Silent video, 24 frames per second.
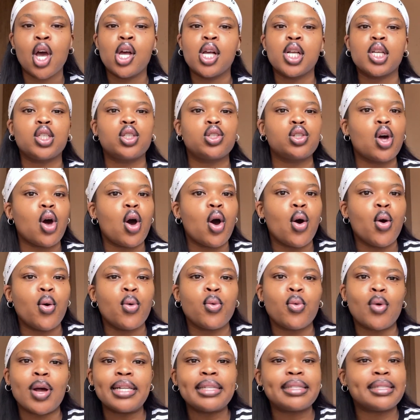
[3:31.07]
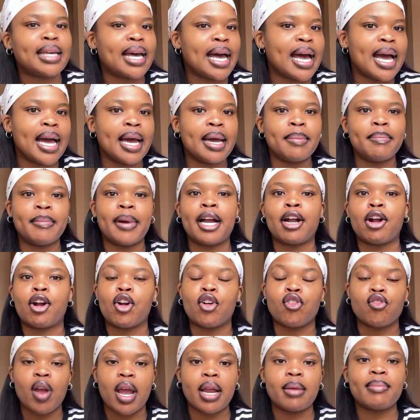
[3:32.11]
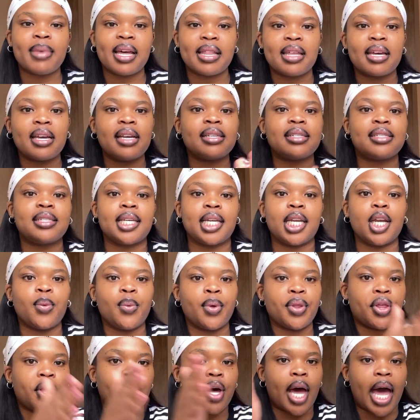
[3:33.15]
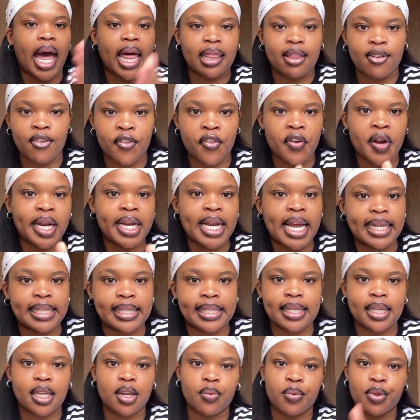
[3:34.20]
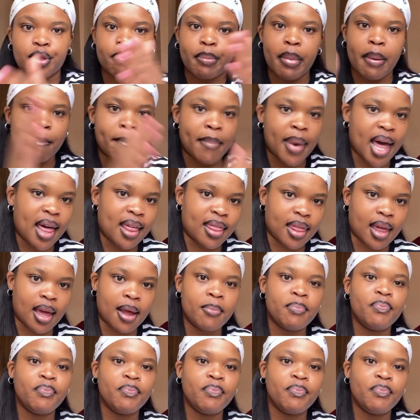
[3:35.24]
So one time my grandmother is sitting with her other friend and sitting with my mother,